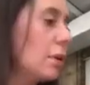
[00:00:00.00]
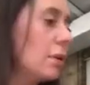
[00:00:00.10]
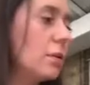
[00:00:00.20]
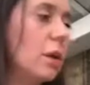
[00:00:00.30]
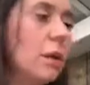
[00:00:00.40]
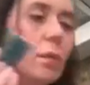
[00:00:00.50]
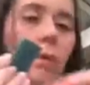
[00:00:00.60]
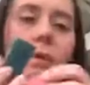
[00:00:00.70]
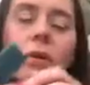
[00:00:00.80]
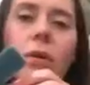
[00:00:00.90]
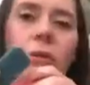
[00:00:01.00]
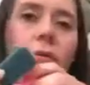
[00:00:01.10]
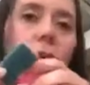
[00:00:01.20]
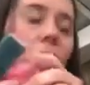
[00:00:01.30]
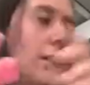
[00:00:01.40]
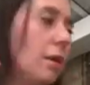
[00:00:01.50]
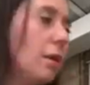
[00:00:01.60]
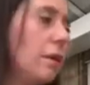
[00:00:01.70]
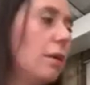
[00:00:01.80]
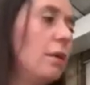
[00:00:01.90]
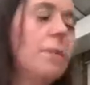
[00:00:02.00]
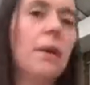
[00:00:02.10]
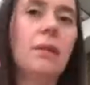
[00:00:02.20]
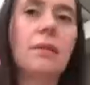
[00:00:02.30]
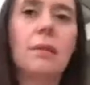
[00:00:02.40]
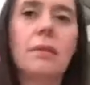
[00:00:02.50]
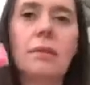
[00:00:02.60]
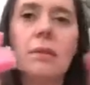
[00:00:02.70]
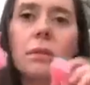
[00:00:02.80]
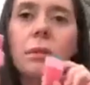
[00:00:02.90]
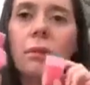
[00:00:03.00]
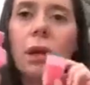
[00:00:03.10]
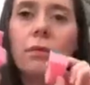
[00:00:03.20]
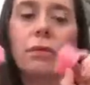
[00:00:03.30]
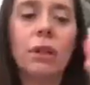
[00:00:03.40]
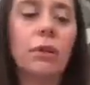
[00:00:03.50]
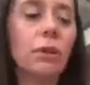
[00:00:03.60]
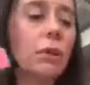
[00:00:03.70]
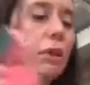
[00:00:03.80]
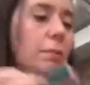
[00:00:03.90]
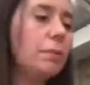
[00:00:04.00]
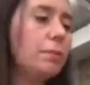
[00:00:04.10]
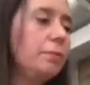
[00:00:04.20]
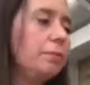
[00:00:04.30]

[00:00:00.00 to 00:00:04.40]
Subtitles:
So I've got 3 pieces that I've already cut up.